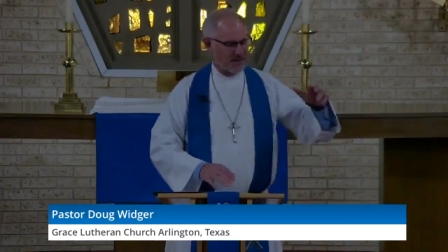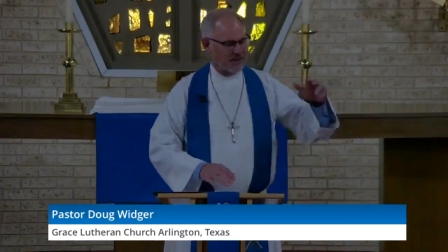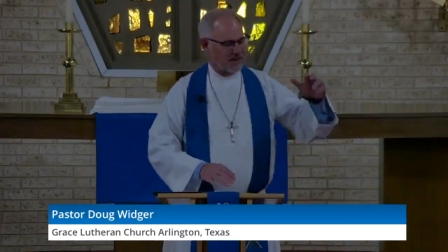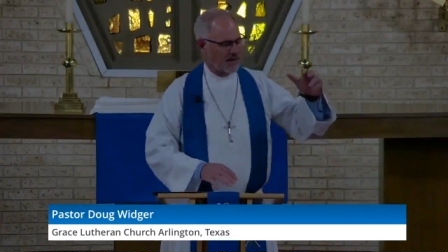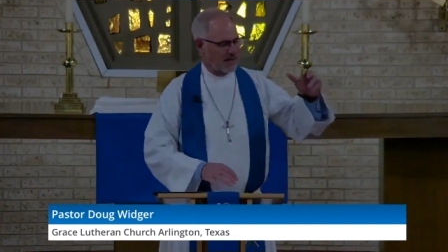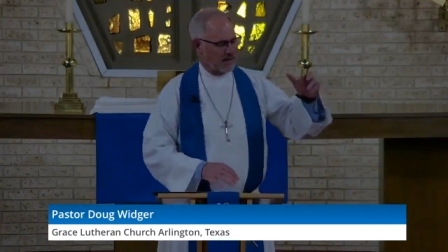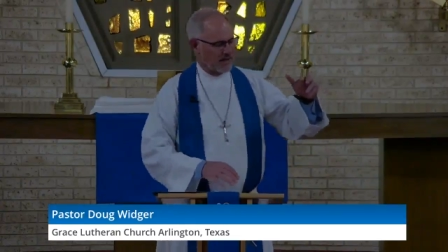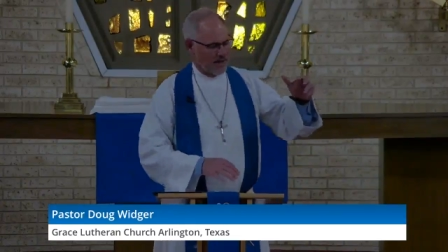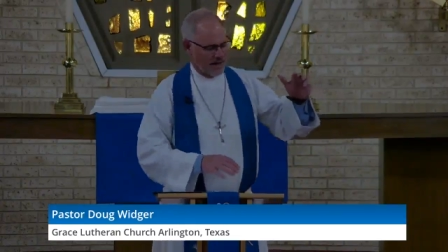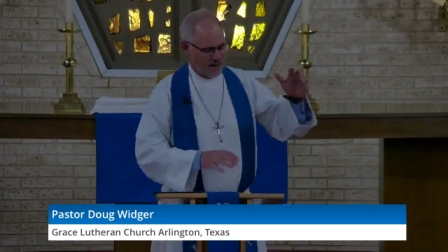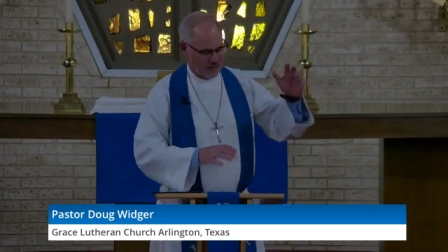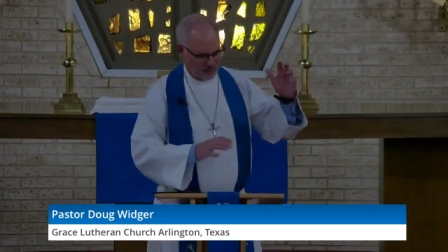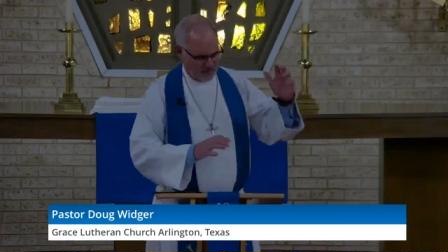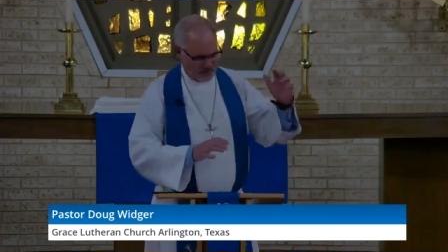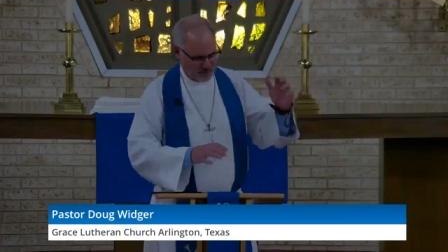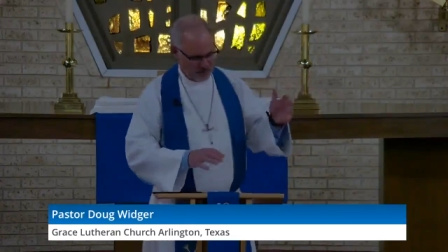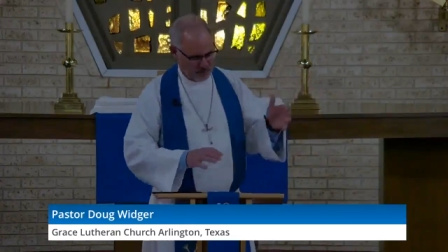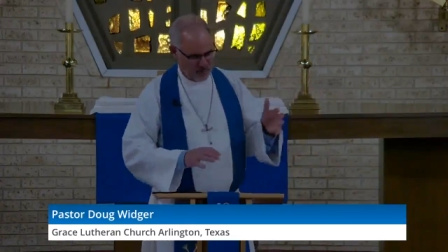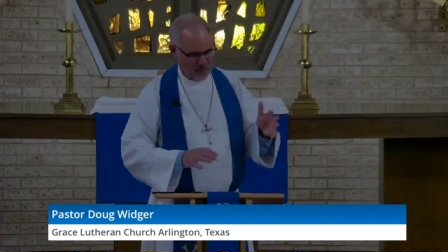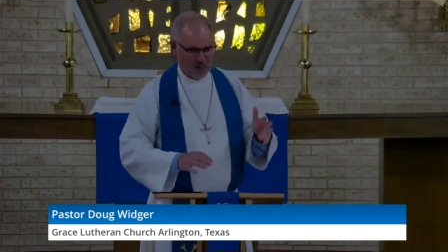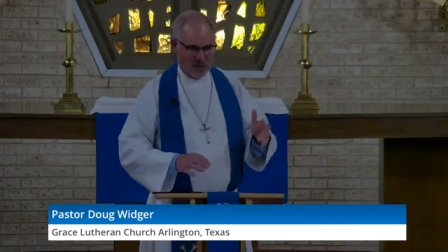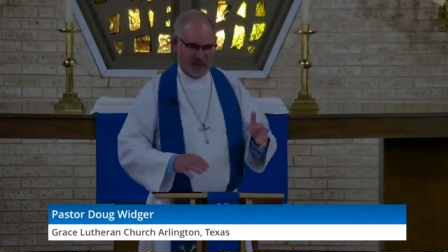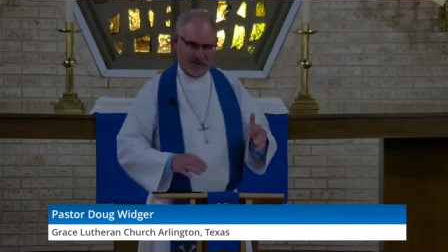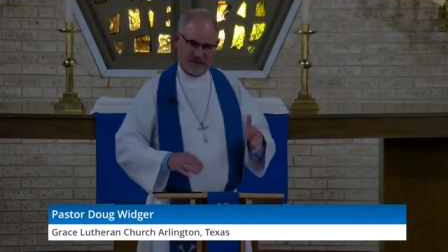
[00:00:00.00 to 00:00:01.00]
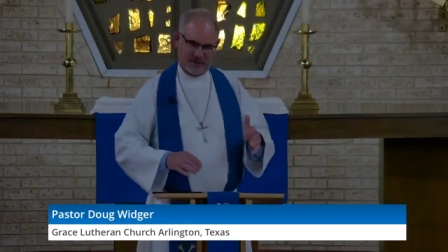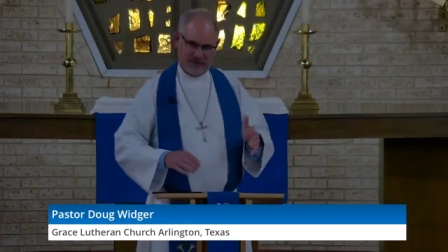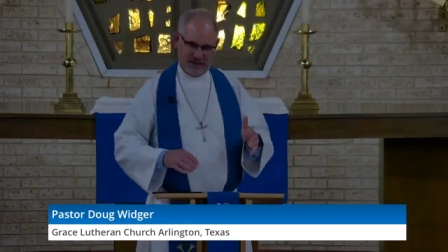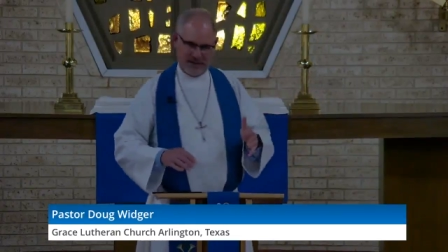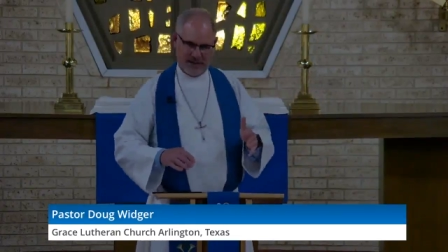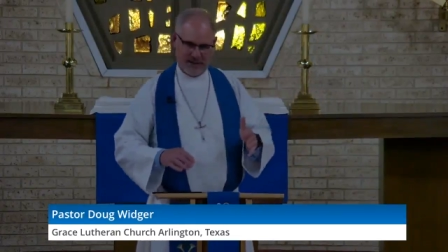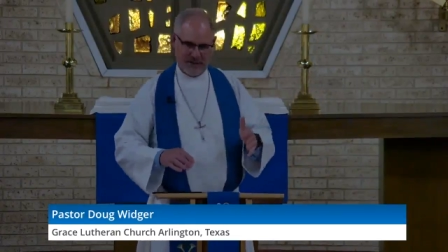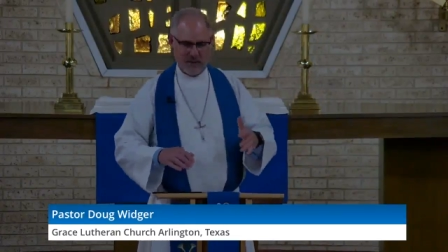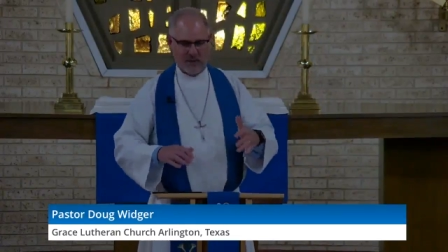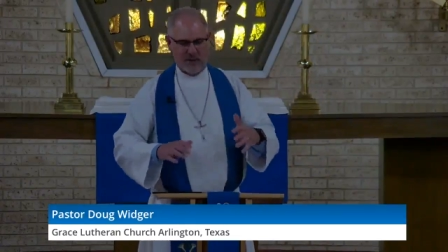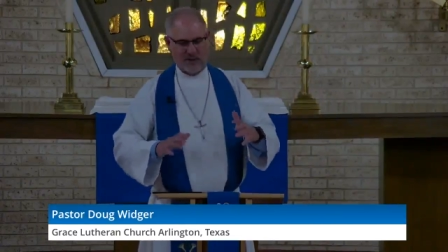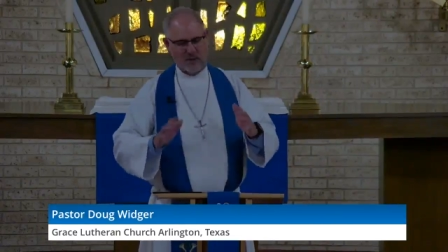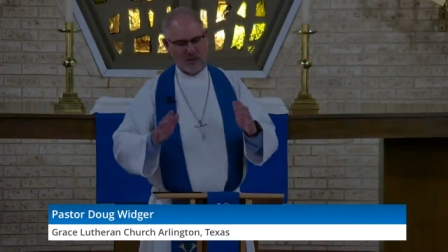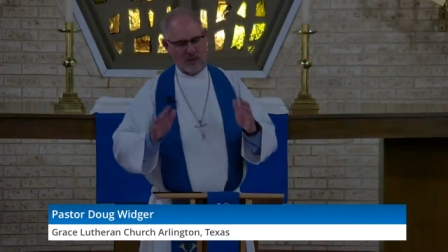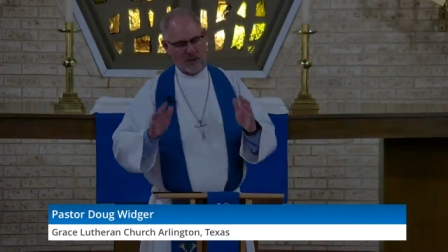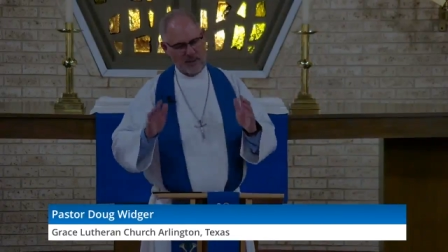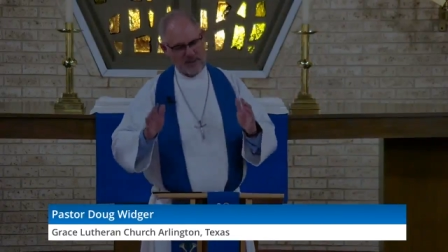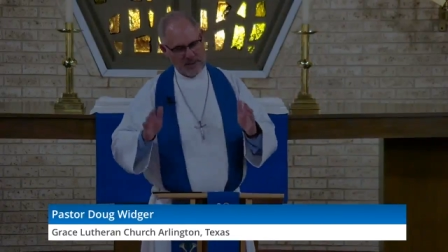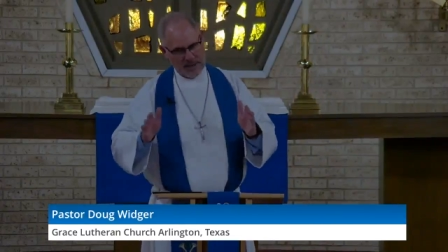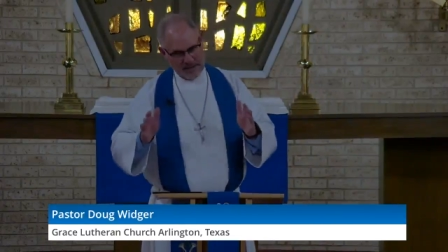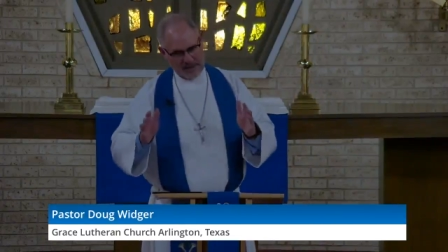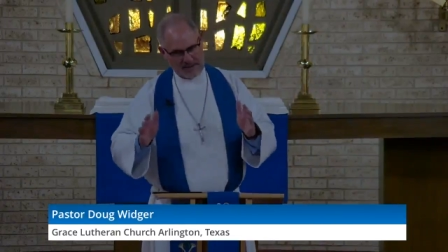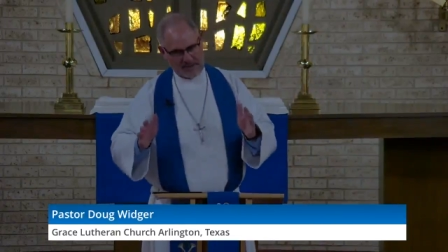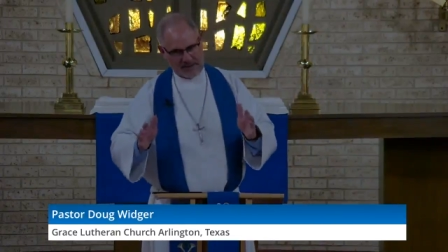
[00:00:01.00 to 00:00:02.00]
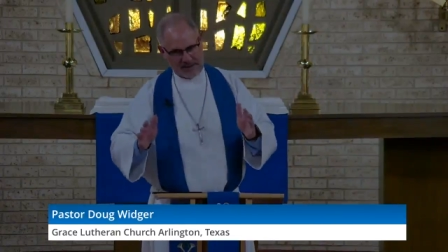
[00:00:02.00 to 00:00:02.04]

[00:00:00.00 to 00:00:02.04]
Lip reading: like, I remember one time we made